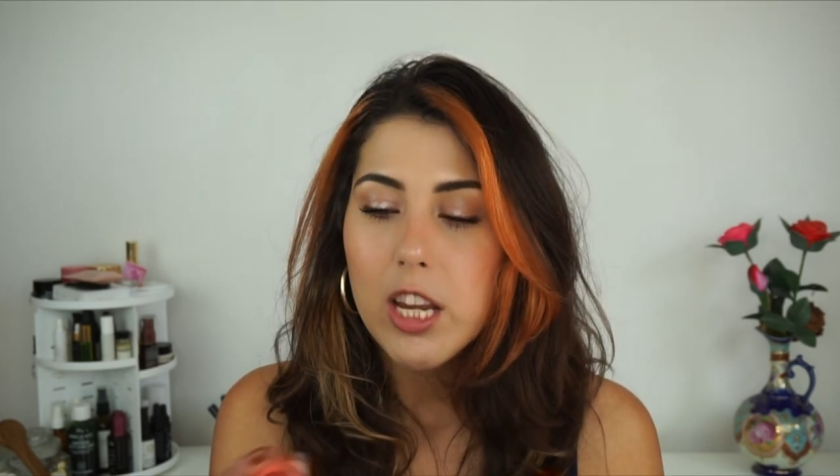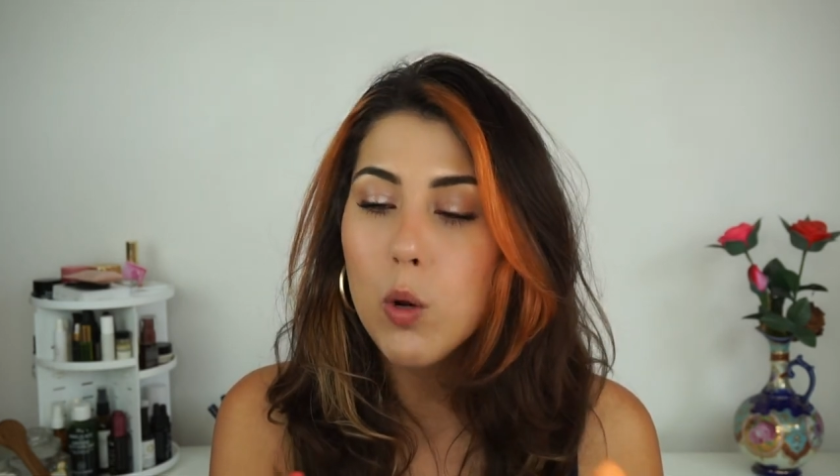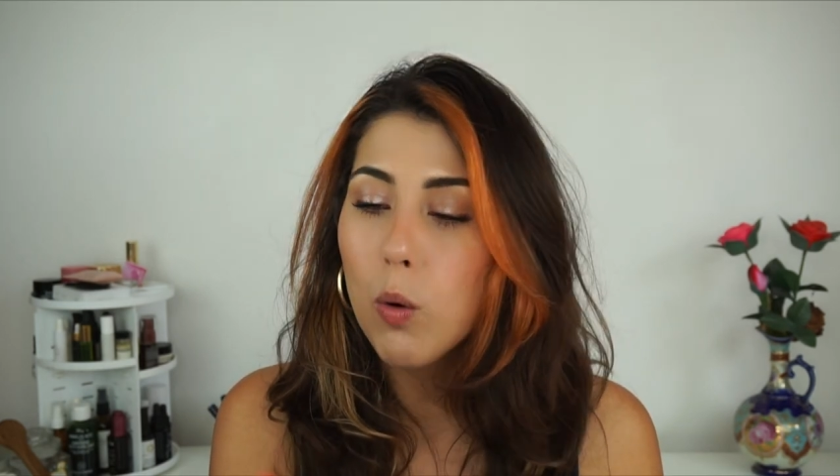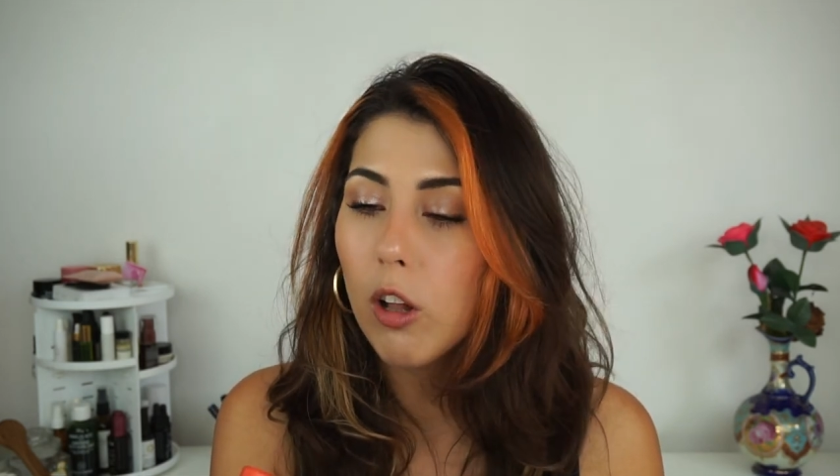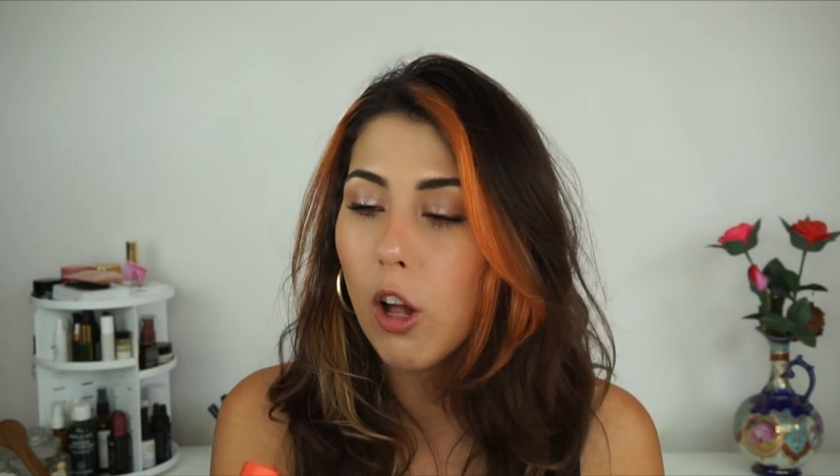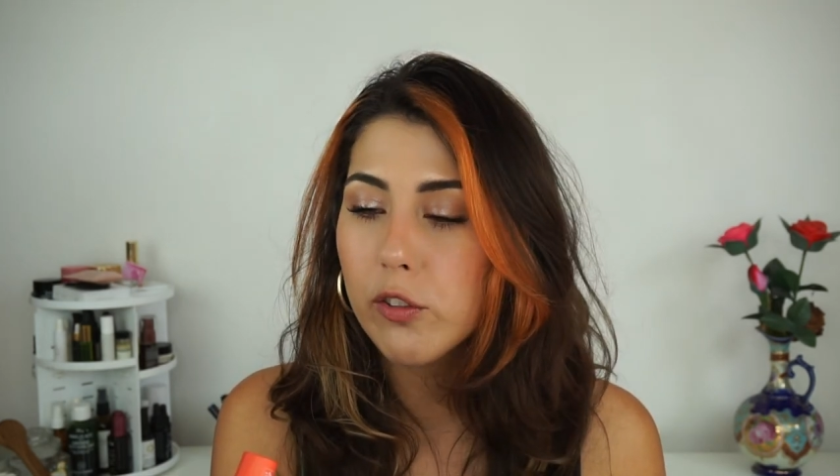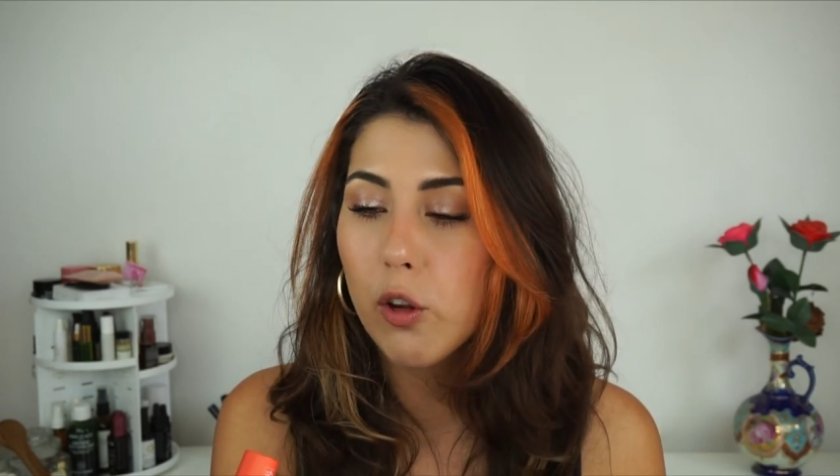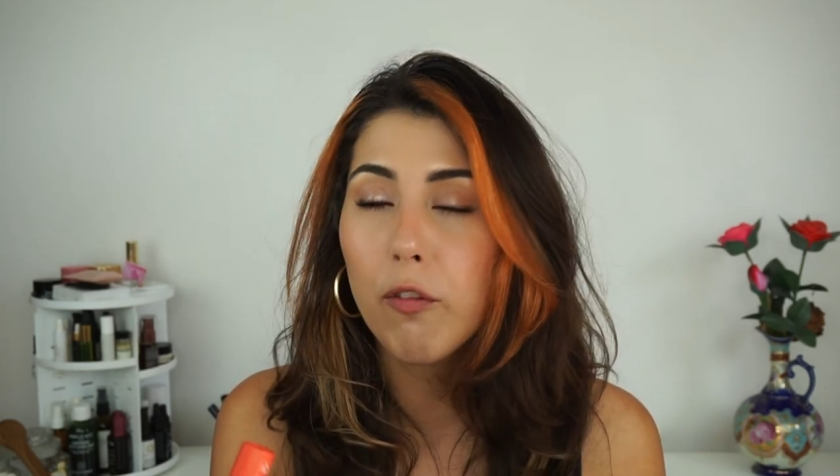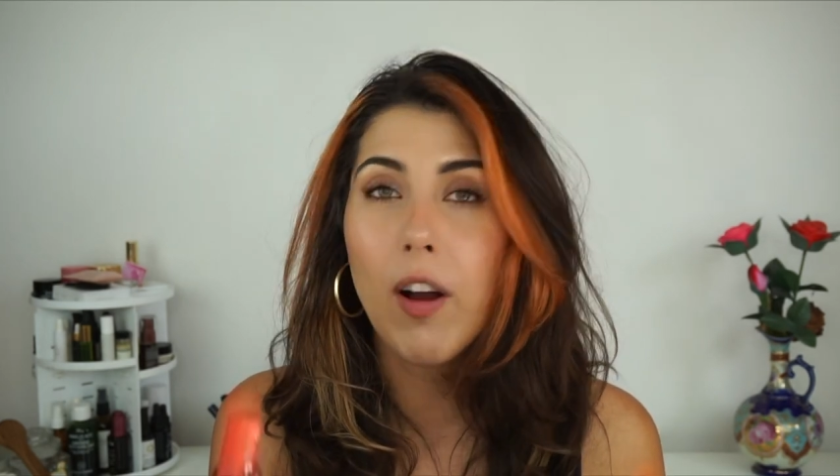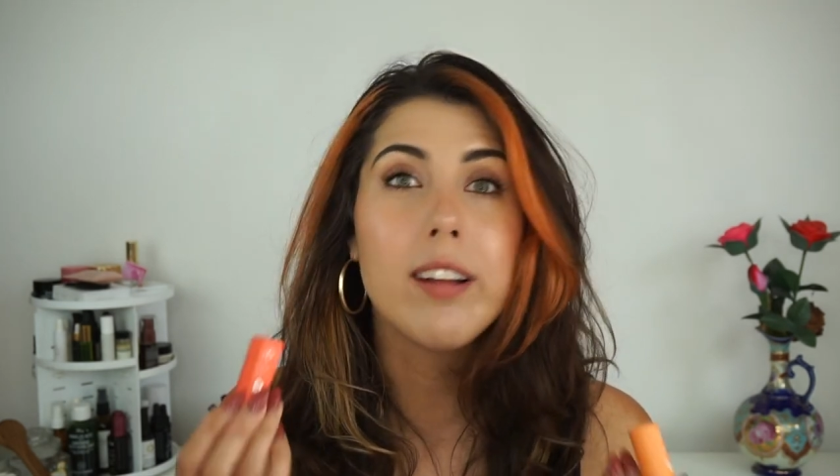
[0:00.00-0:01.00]
You will
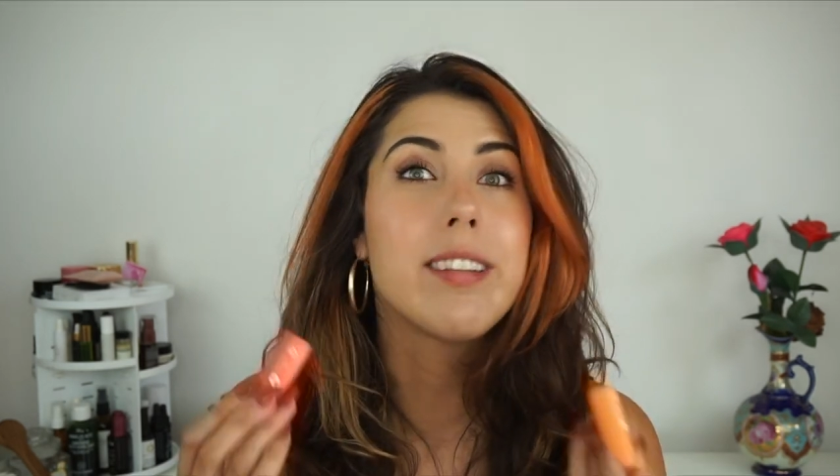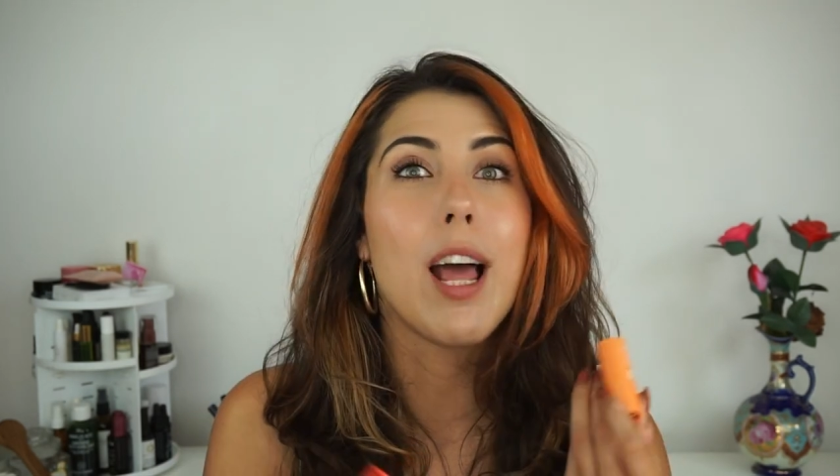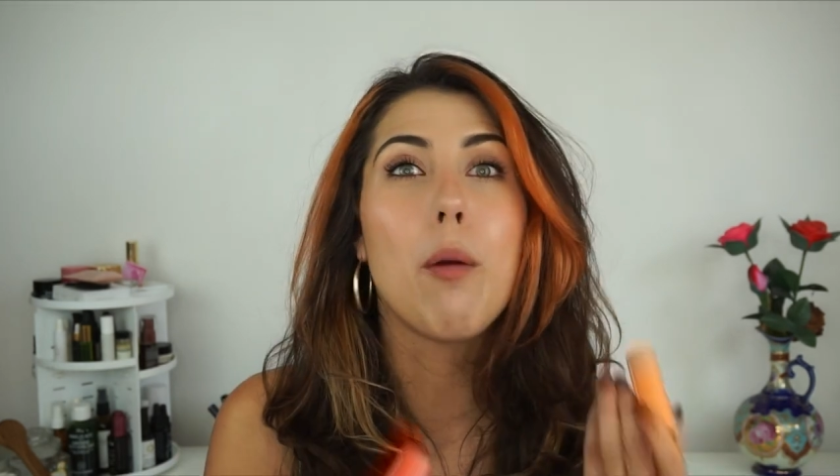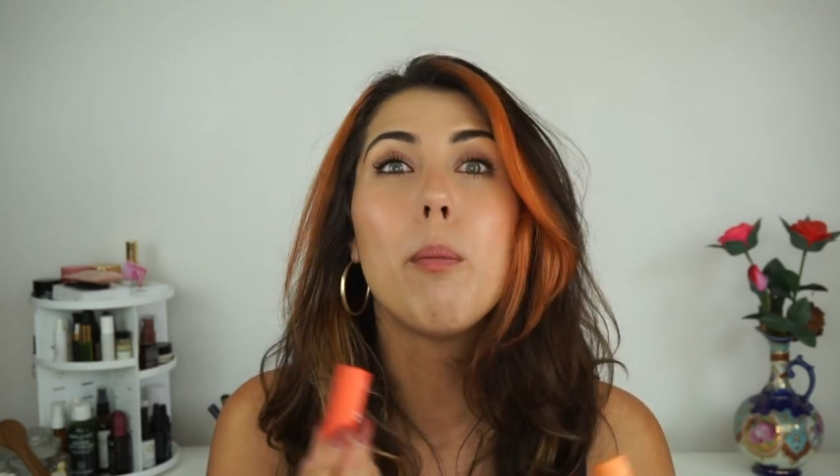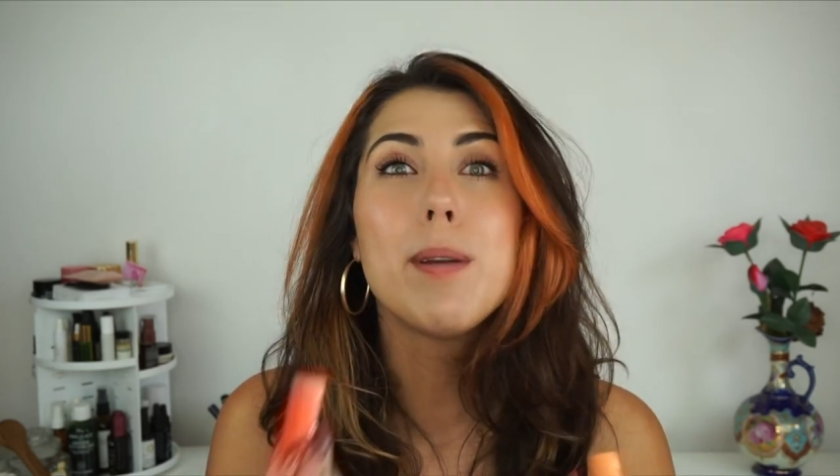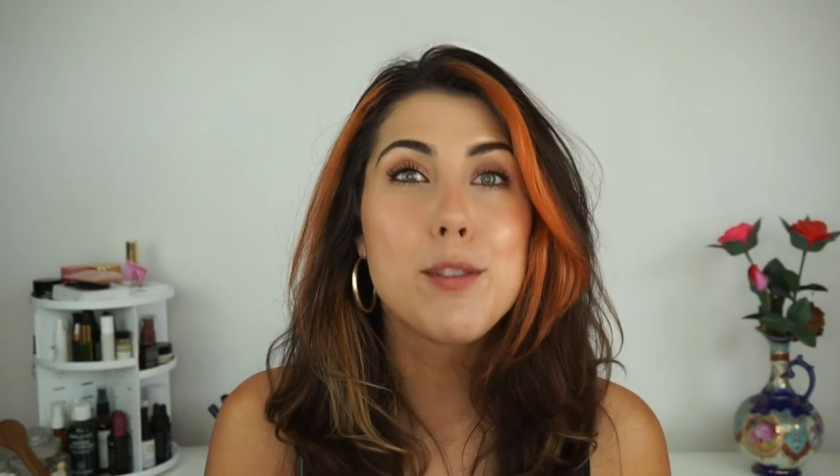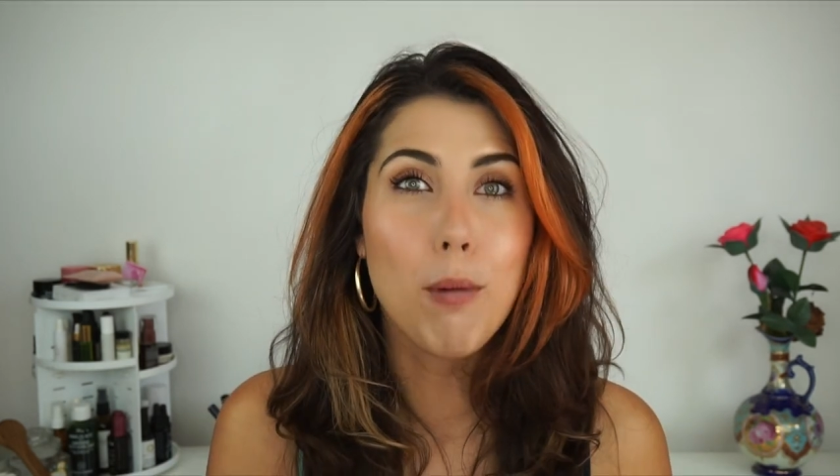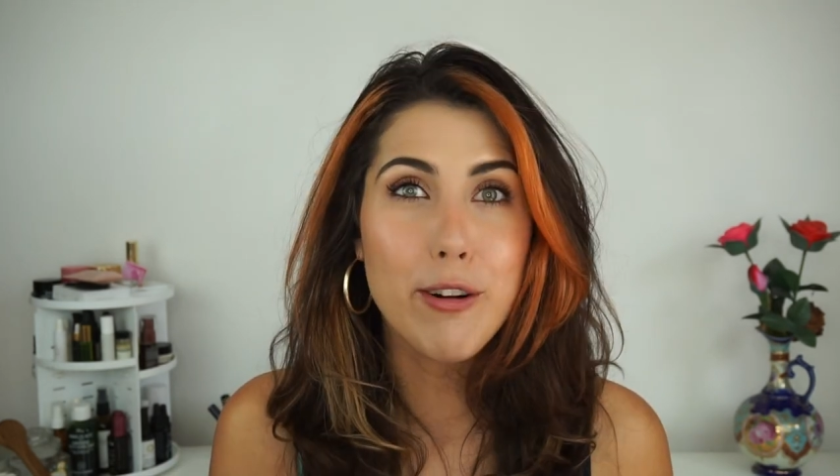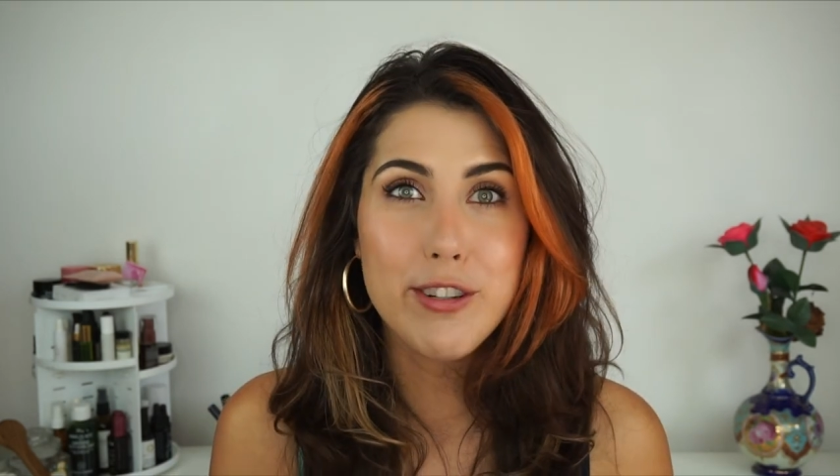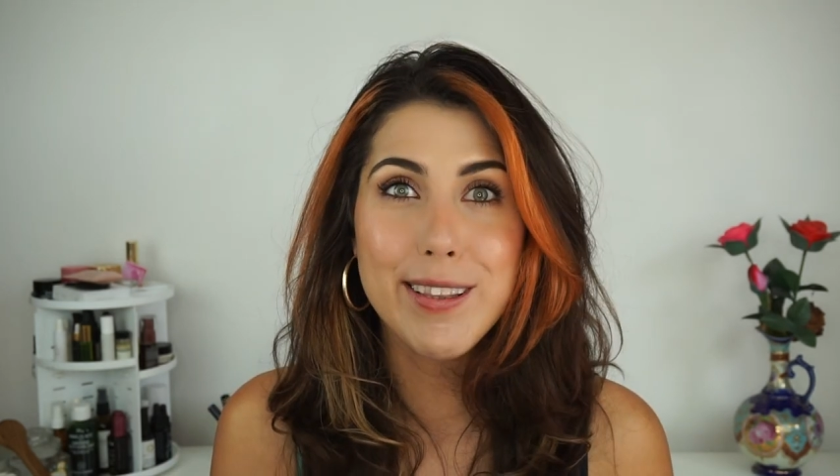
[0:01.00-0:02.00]
also find, and I will be
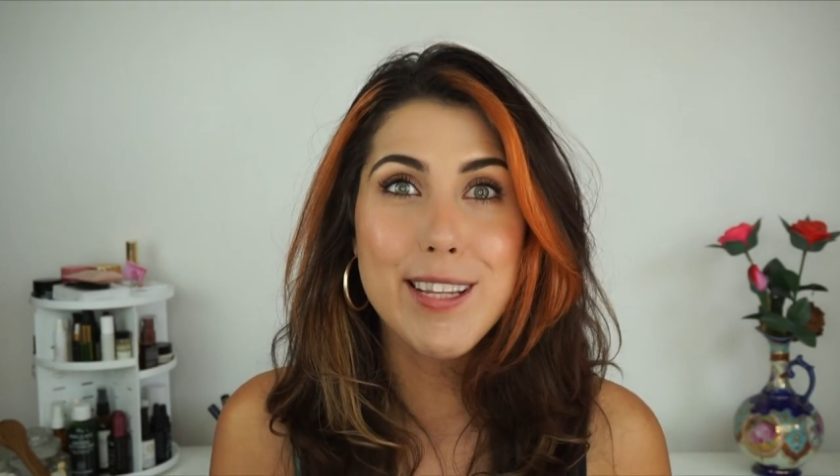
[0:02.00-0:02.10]
swatching